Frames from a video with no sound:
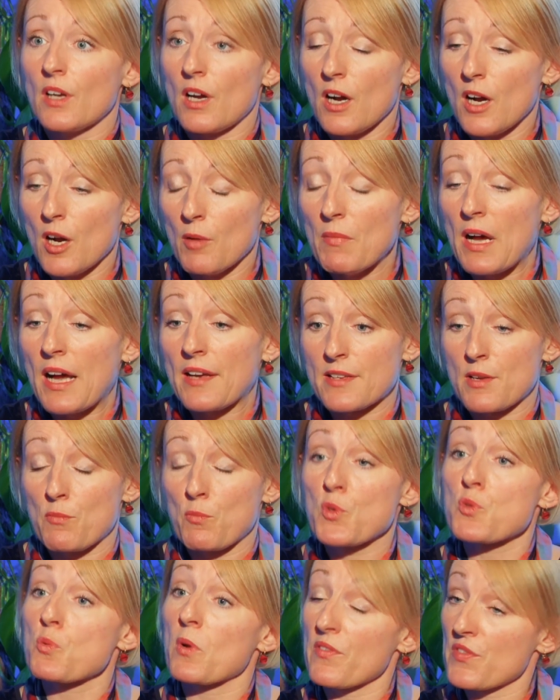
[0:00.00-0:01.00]
And it
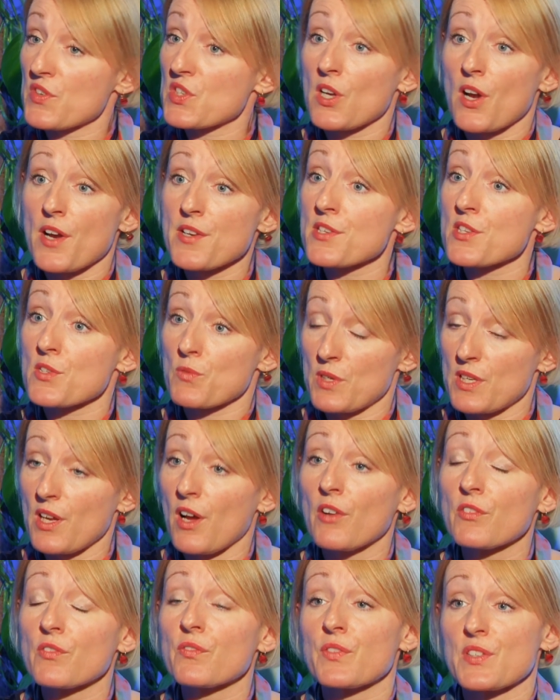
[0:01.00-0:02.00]
was one of the tightest we'd
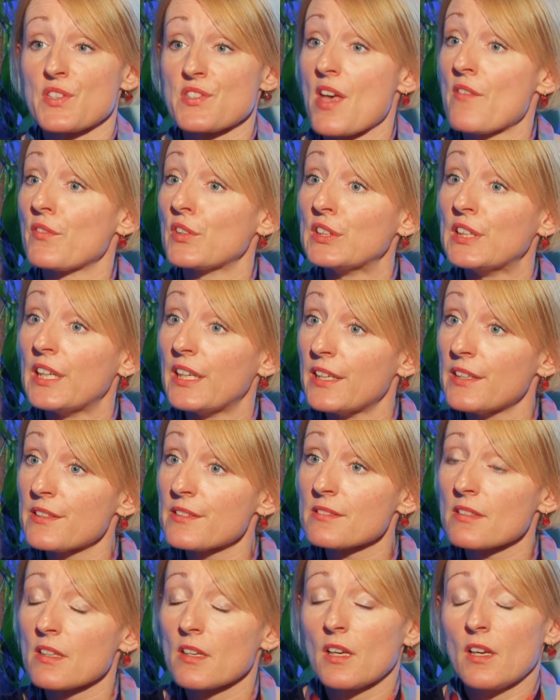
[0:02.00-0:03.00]
had for 7
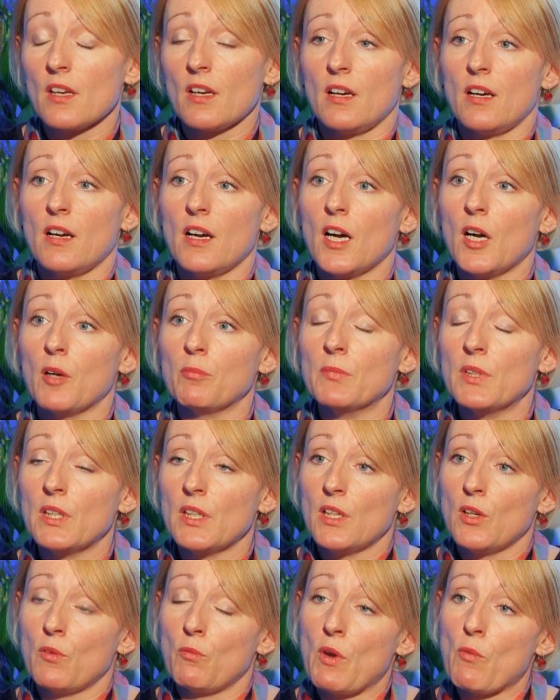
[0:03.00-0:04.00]
years.
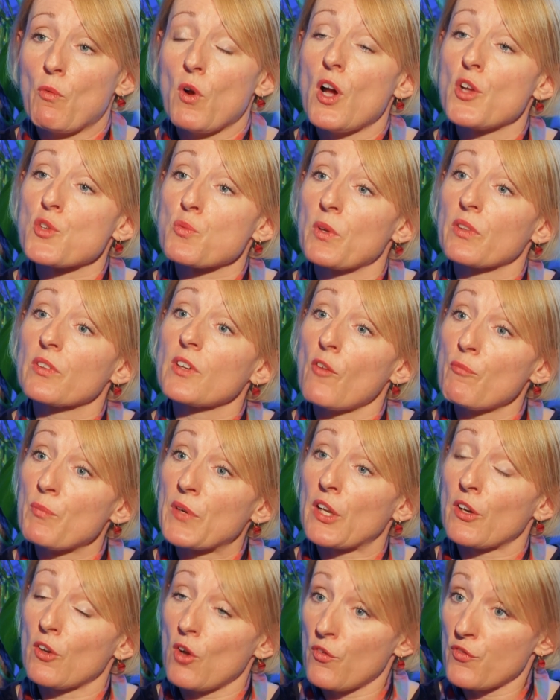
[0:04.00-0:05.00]
We worked with
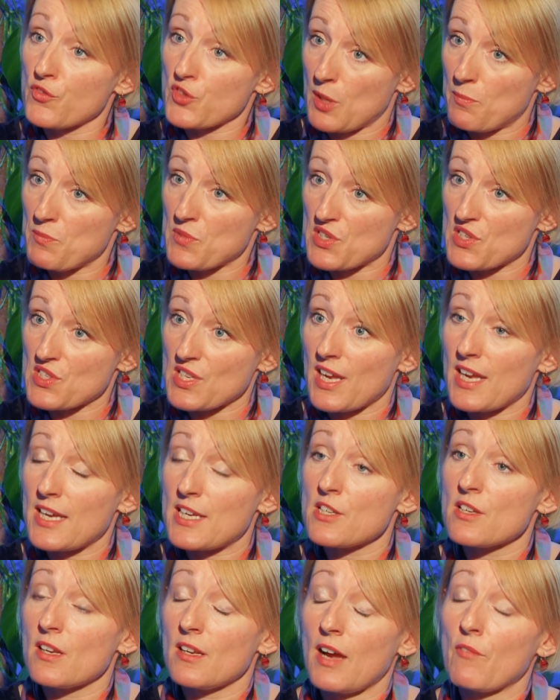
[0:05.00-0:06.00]
government and Ofgem to
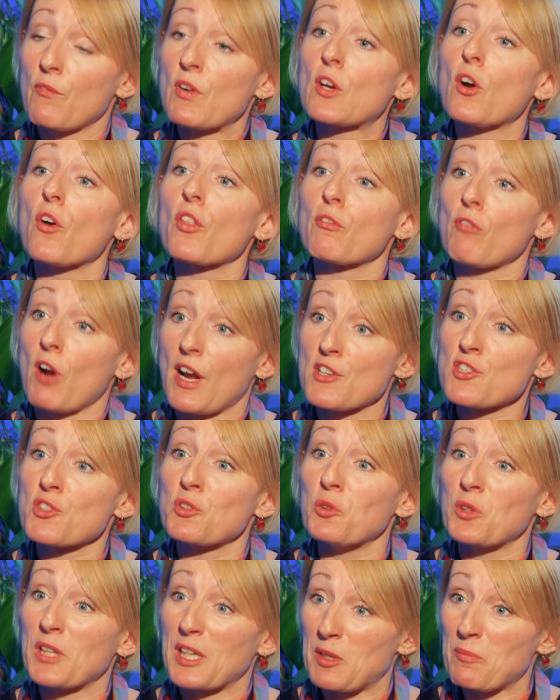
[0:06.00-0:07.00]
say, have we got the right
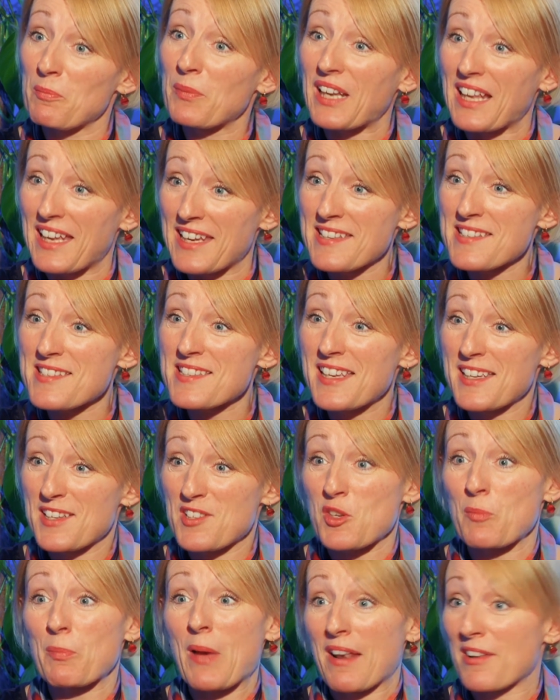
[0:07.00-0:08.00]
toolkit in place
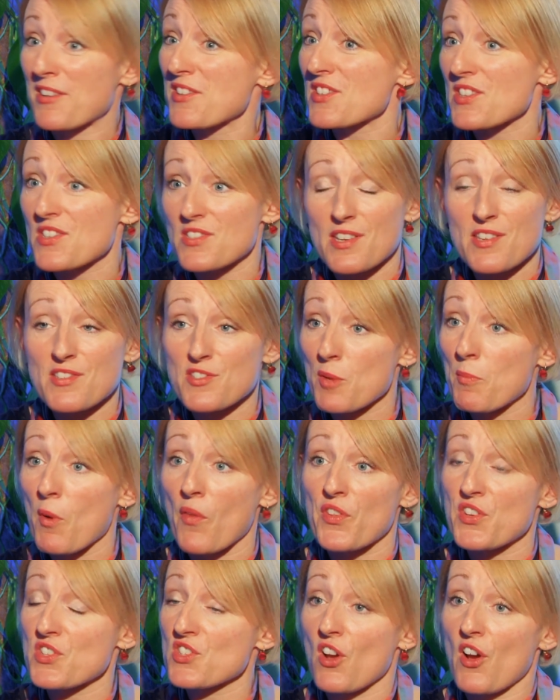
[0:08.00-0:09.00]
to balance the system on
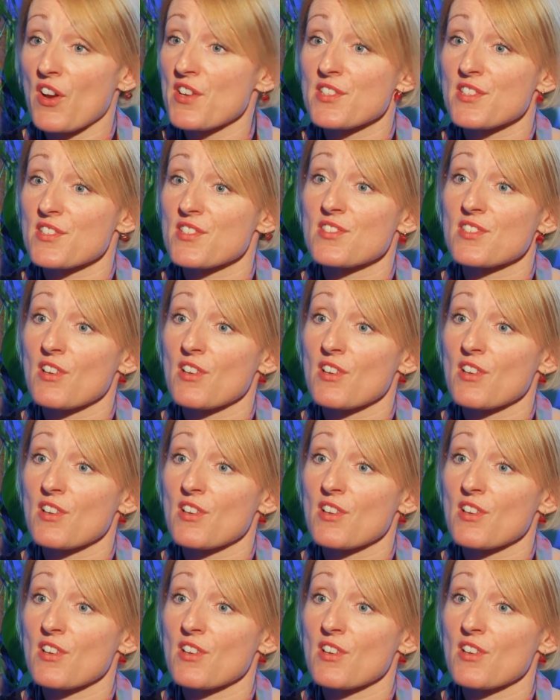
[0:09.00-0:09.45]
the tightest,